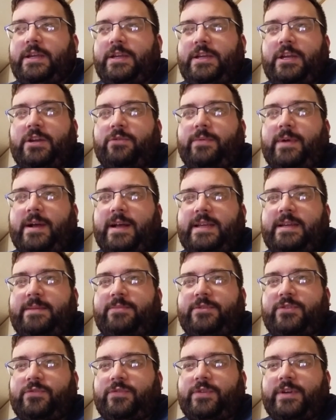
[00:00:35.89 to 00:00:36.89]
why he
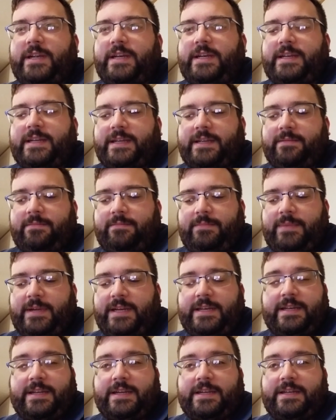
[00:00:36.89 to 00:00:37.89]
betrayed
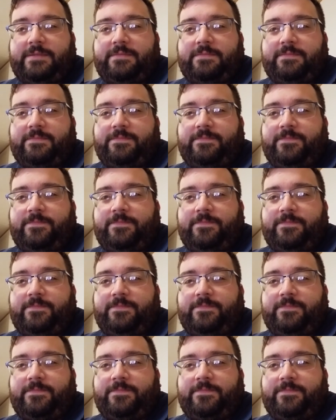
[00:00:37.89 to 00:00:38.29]
Pete Dunne.